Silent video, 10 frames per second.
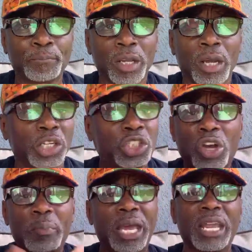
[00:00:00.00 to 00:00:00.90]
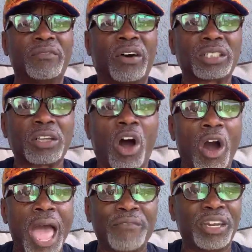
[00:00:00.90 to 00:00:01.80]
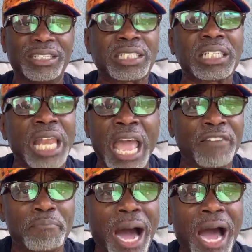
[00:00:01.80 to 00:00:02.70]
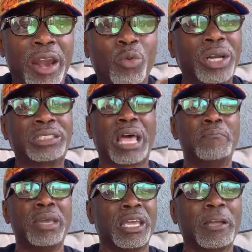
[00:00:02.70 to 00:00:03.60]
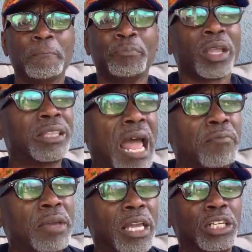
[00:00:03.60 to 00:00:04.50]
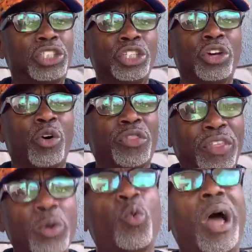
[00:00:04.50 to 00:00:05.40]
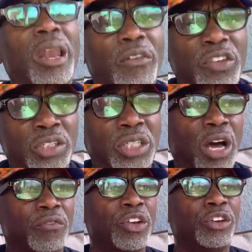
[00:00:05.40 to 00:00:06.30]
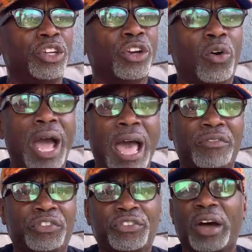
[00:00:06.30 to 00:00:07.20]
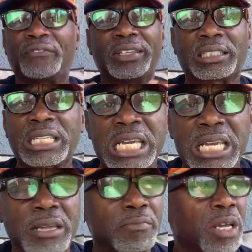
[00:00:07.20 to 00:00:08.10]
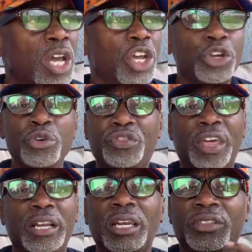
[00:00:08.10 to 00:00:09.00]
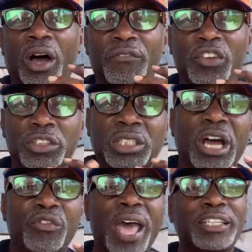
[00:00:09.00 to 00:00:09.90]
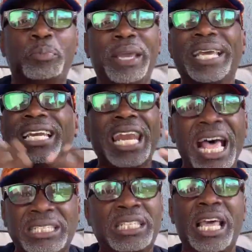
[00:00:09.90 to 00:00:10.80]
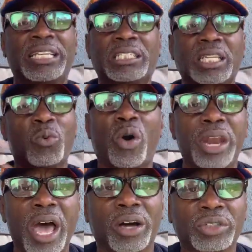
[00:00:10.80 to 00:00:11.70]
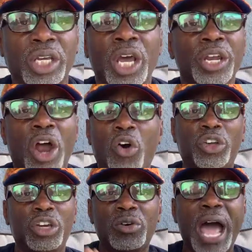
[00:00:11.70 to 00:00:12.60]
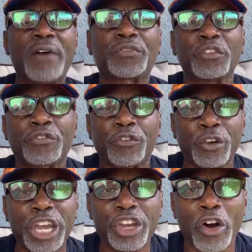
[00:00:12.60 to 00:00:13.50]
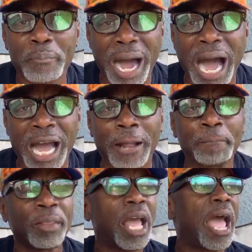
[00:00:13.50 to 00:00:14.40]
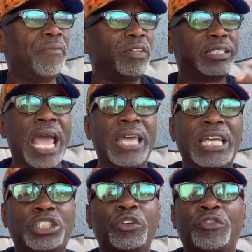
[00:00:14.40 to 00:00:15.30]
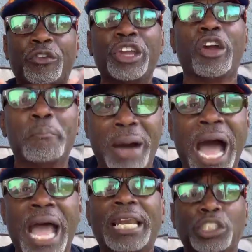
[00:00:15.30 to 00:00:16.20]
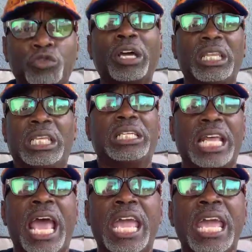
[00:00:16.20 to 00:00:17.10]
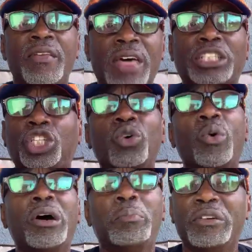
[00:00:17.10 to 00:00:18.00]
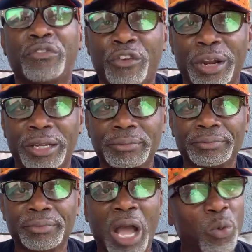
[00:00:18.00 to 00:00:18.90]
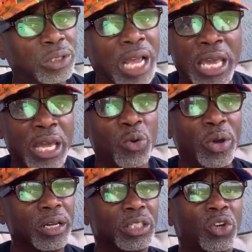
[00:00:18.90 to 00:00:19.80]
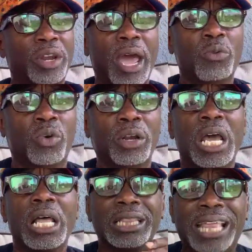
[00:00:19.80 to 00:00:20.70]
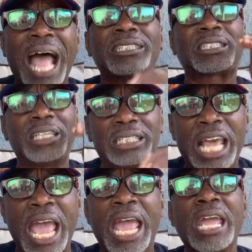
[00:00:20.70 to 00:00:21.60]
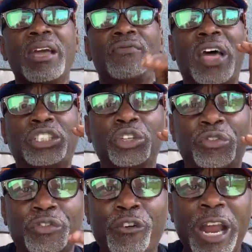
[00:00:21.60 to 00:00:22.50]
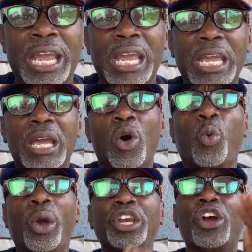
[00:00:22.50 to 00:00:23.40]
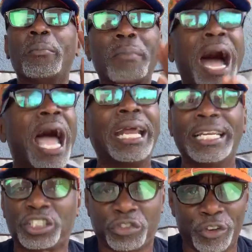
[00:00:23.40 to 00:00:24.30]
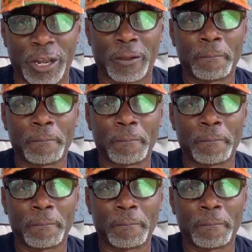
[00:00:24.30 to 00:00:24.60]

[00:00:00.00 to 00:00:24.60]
Because so many of us have an enslaved mind. And what does that mean? That means you don't think well of yourself. You don't have self-esteem. You think of yourself as being less than someone else. No, you have to free your mind. And the day that you free your mind is really the day that you will be free. I wish I could get a witness on that one. That's the day that you free, when your mind is free.